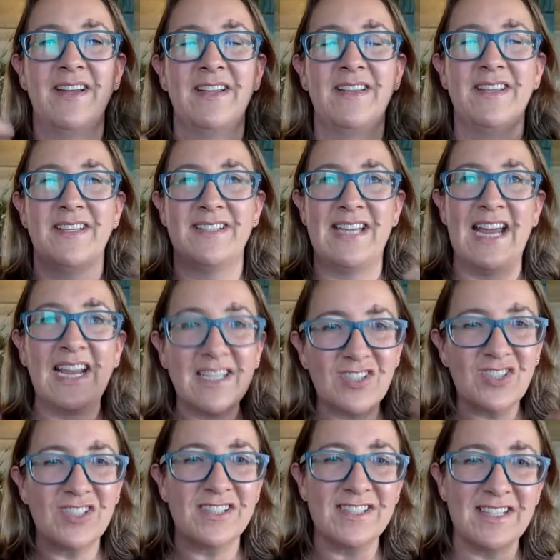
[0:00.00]
the
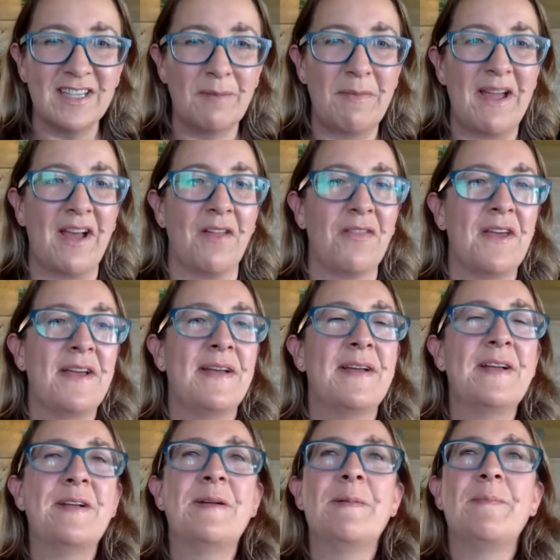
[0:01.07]
textures in the mouth.
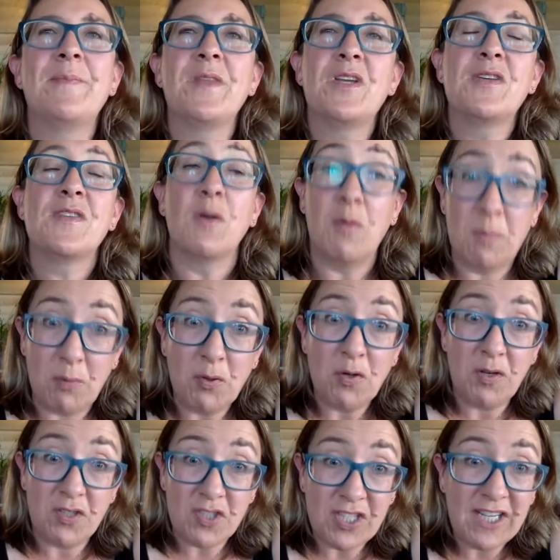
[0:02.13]
So we bought
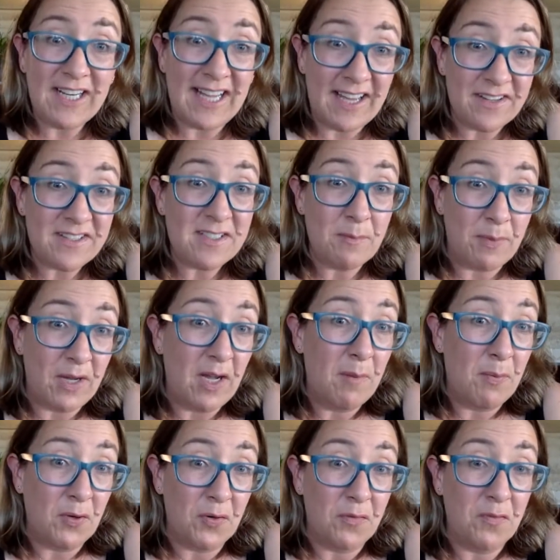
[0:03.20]
it. She allowed us to buy a
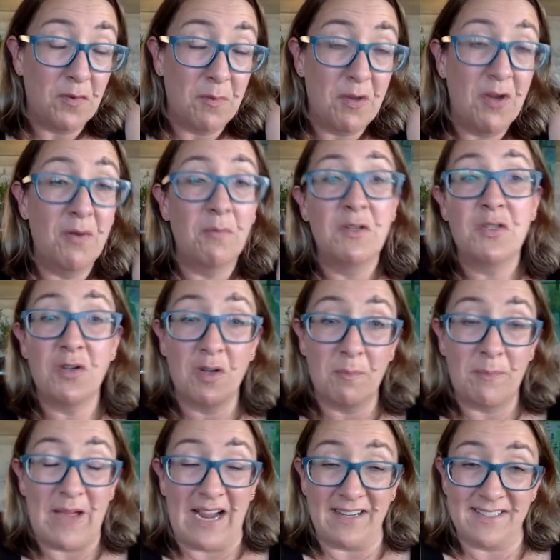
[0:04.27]
bottle from her, and we took it
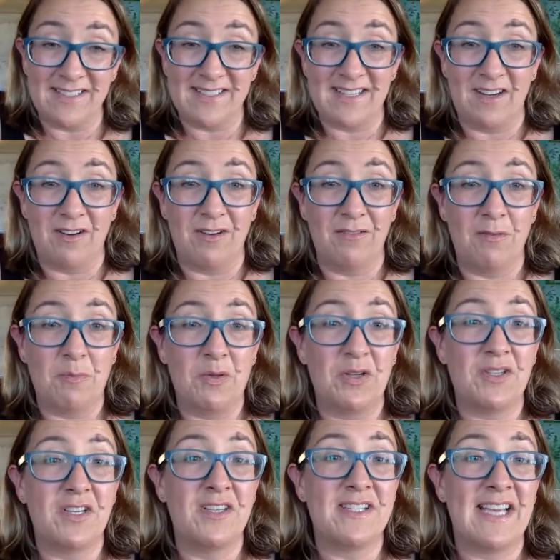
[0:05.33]
back to Sarah and
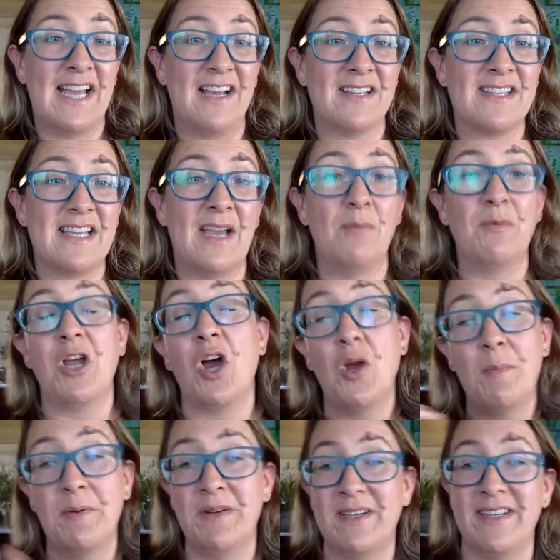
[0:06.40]
Roberto's house, and we
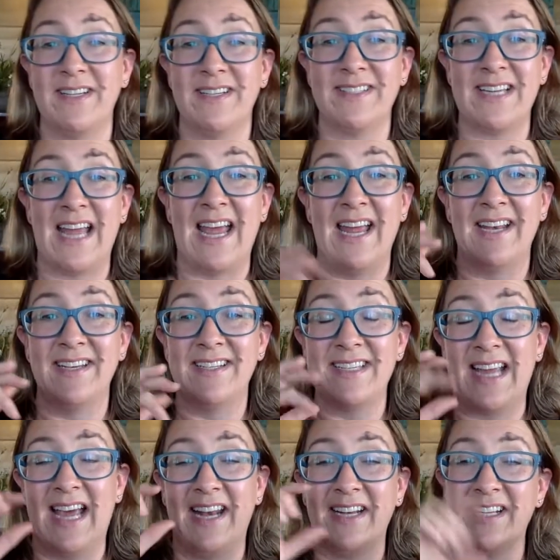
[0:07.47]
opened it and
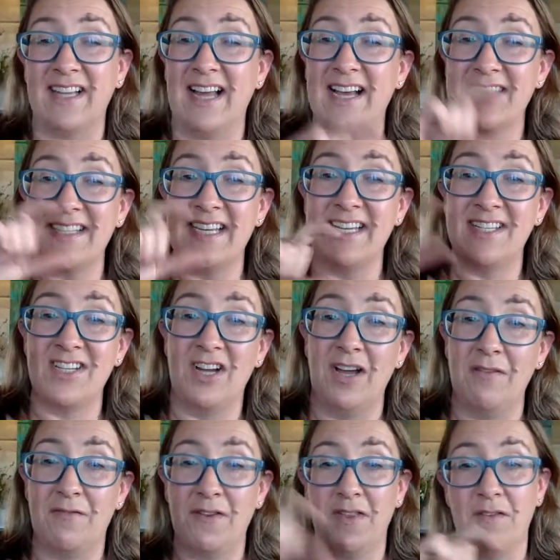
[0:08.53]
had a glass each
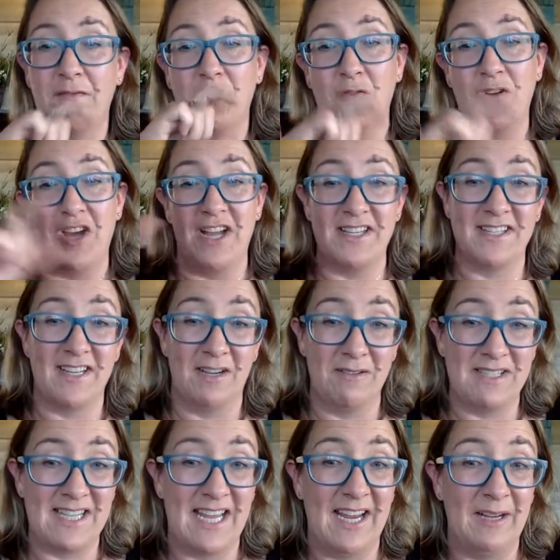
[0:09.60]
night for the 4 nights that I
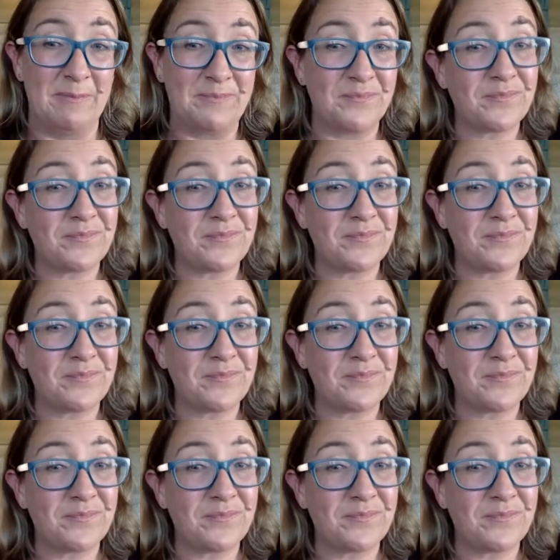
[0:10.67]
was there.